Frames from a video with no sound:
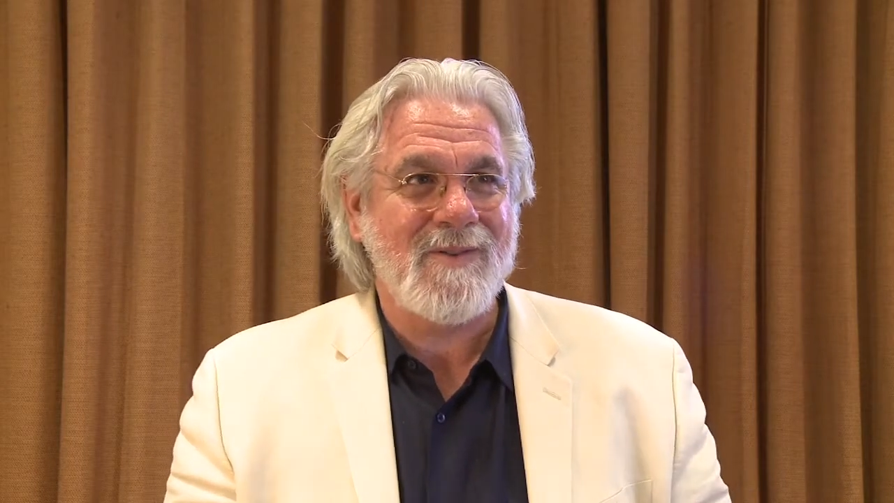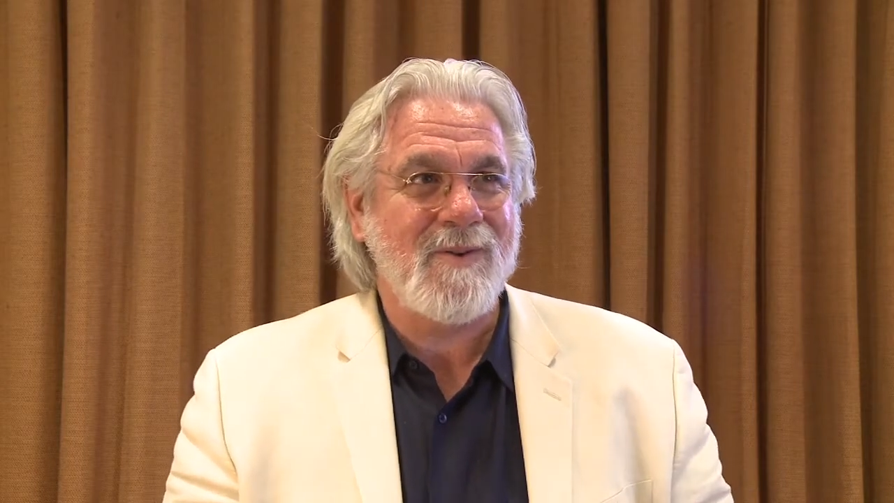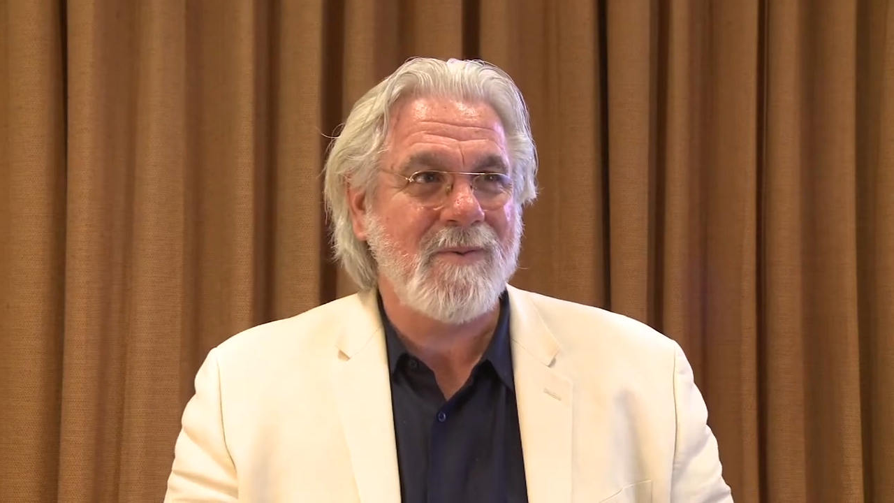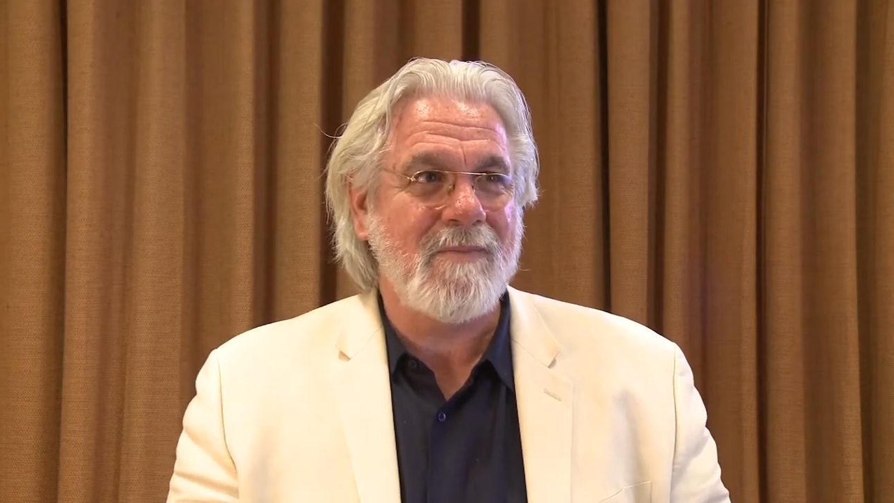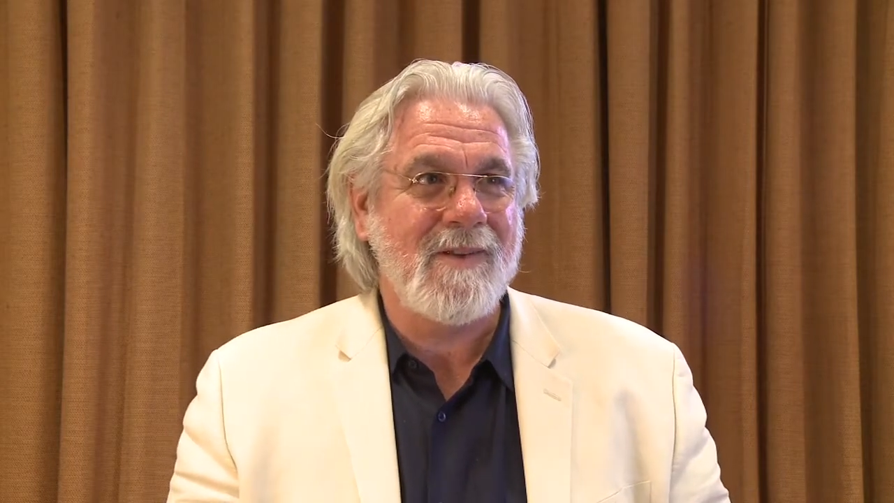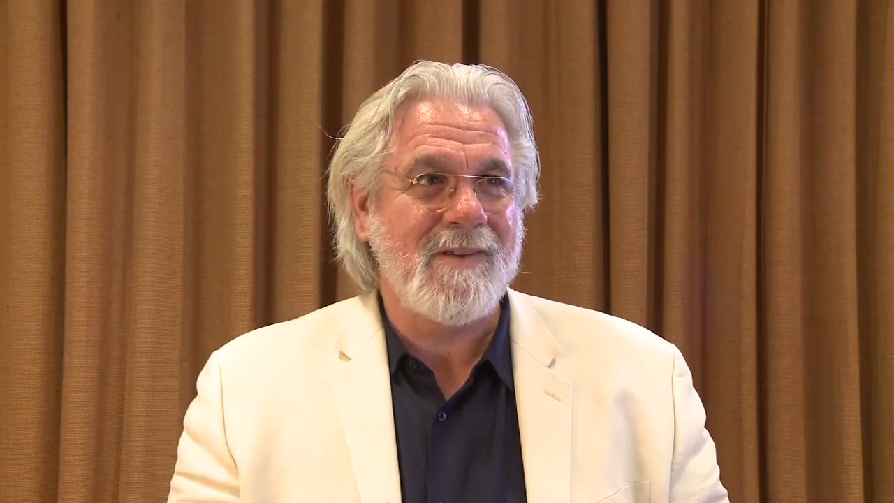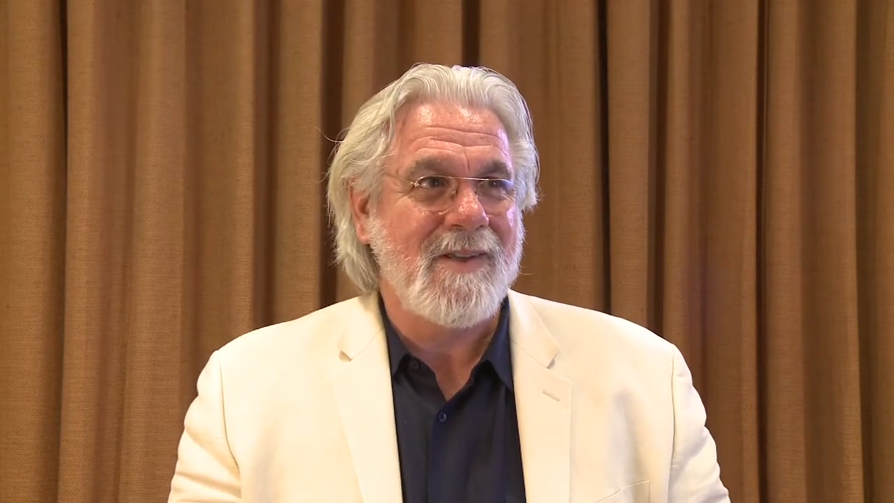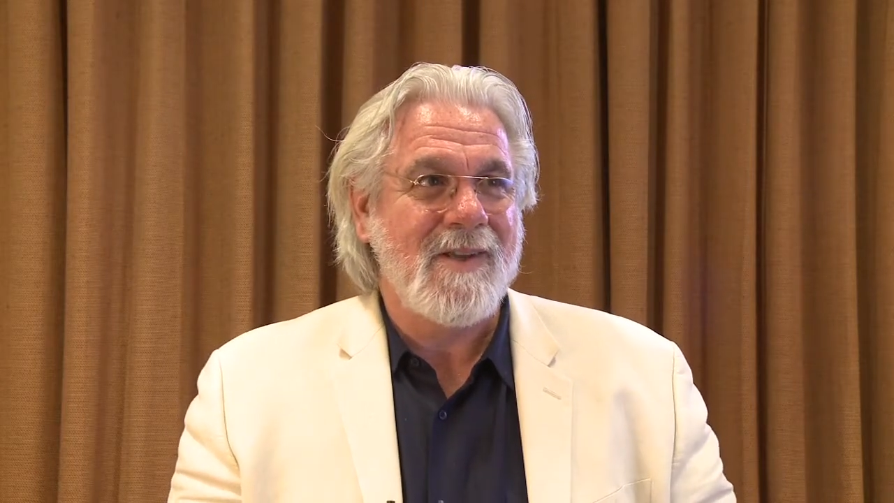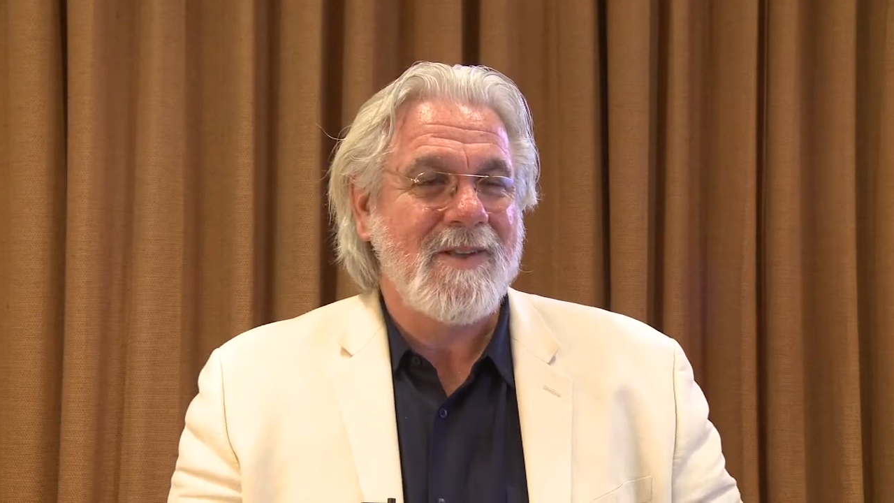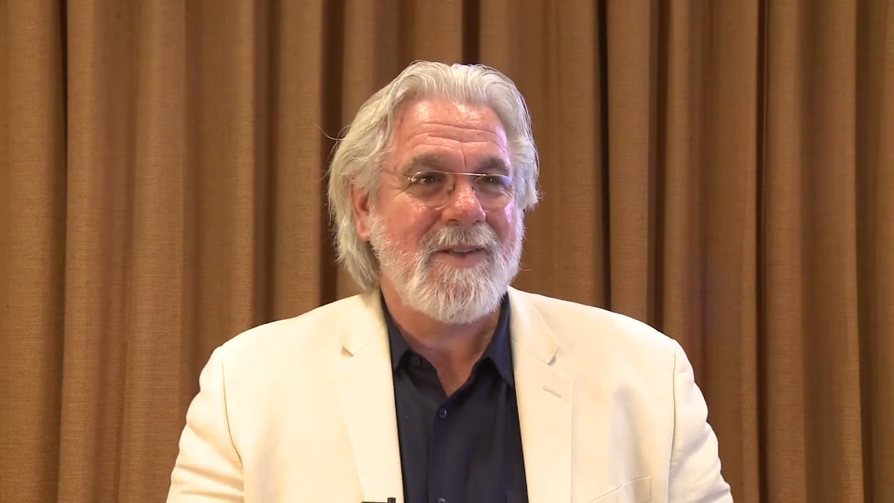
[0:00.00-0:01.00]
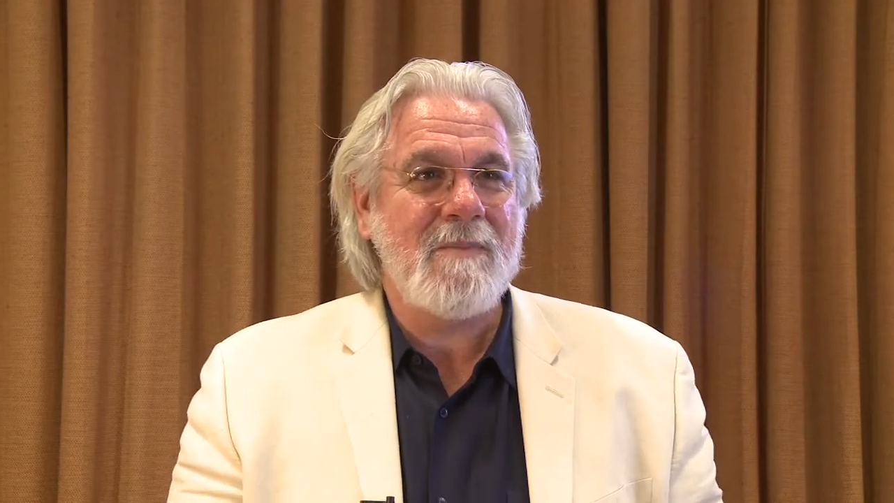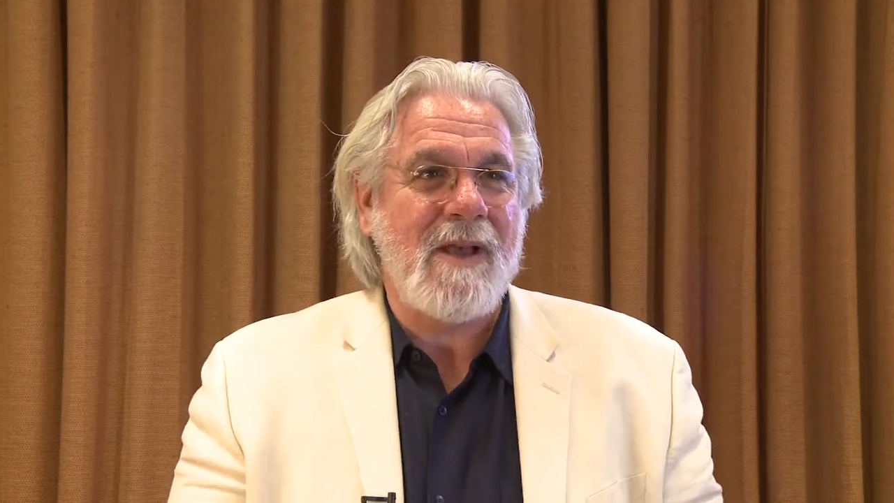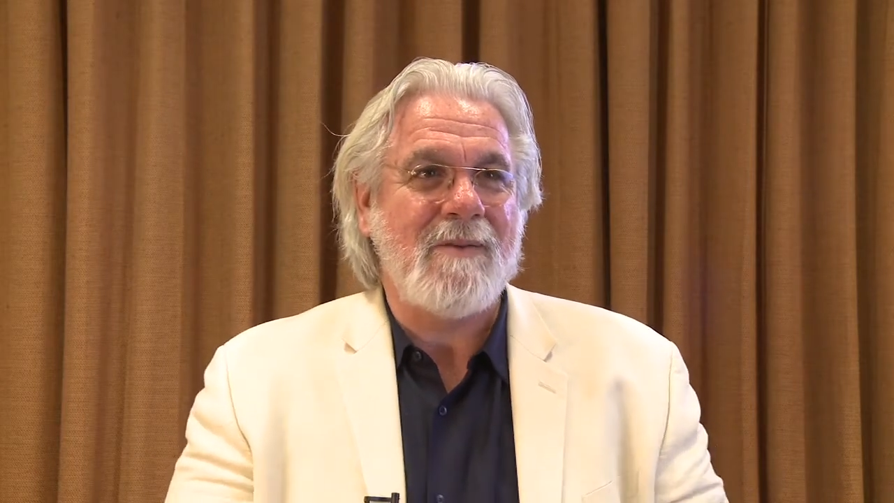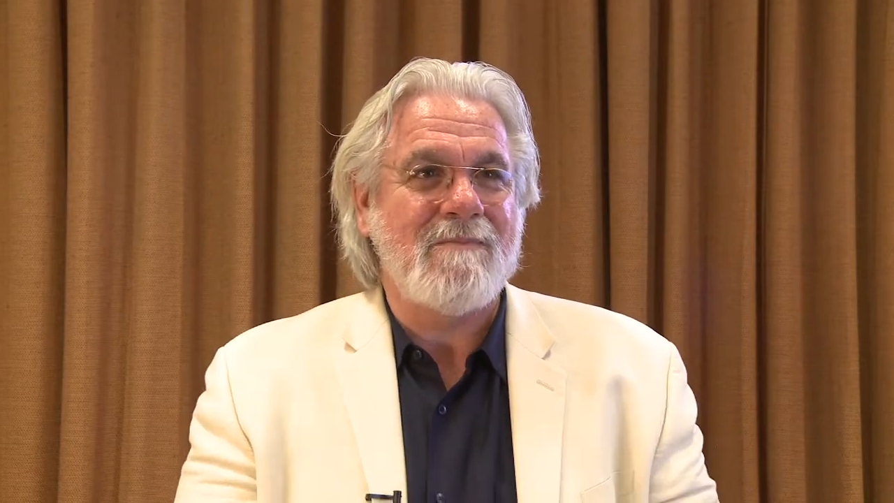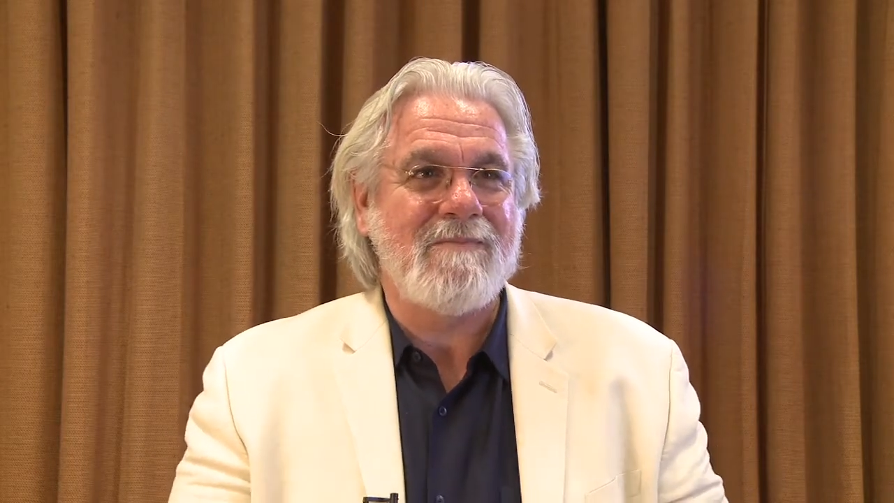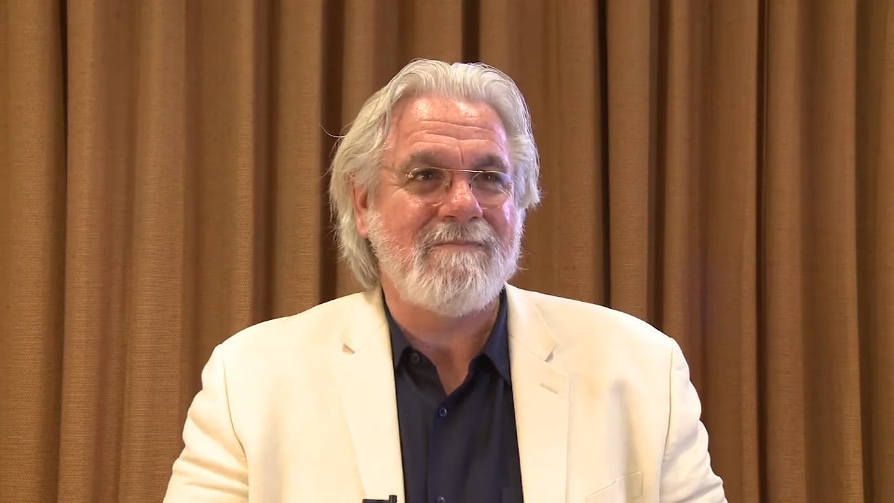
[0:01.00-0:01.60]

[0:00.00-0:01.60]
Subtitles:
or somehow,